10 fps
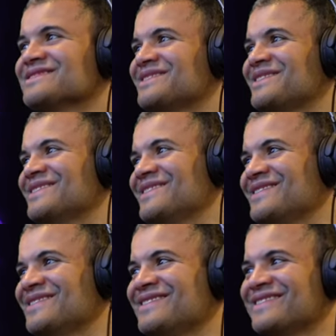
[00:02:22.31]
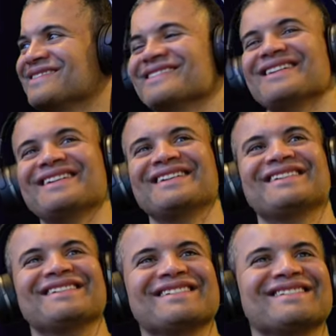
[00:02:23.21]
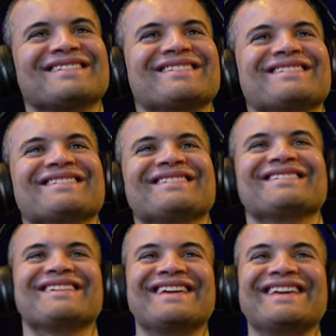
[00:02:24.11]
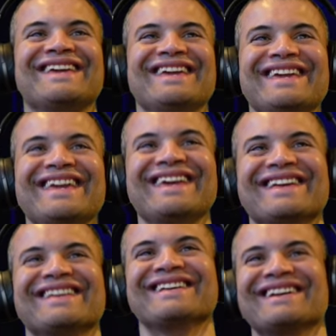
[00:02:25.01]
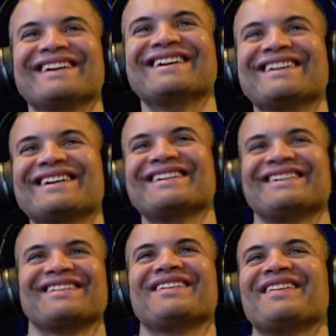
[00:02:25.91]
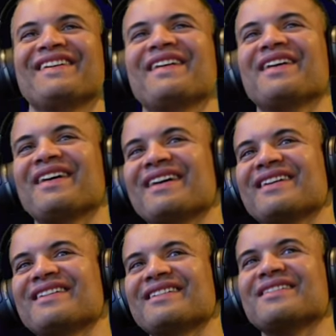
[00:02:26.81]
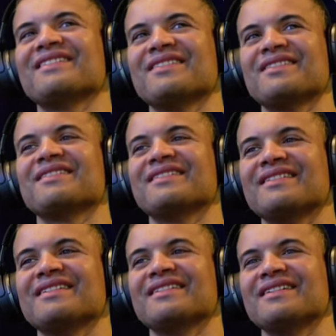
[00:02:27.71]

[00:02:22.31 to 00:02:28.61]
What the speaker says: [no speech]